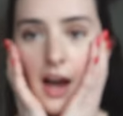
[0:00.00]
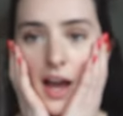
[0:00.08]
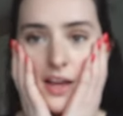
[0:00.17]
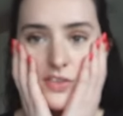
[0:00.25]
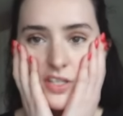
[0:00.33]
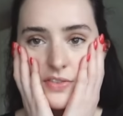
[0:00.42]

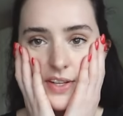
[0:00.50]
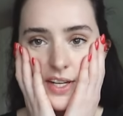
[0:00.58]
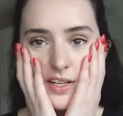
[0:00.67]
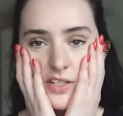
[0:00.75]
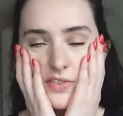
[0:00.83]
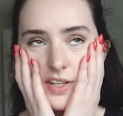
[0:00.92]
I've just
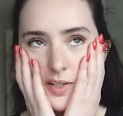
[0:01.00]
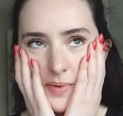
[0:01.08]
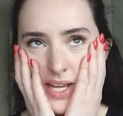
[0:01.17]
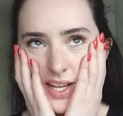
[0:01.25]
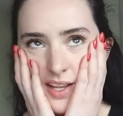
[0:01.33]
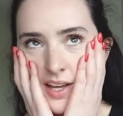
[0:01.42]
finished
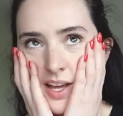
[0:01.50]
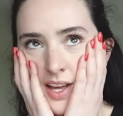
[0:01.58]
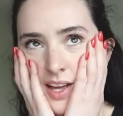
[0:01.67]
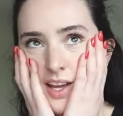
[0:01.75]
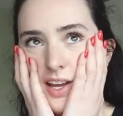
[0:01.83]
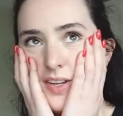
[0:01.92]
filming,
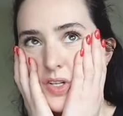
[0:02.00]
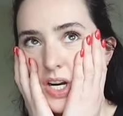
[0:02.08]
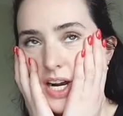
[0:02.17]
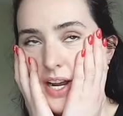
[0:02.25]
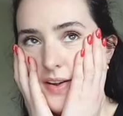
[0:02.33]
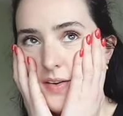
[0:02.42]
trying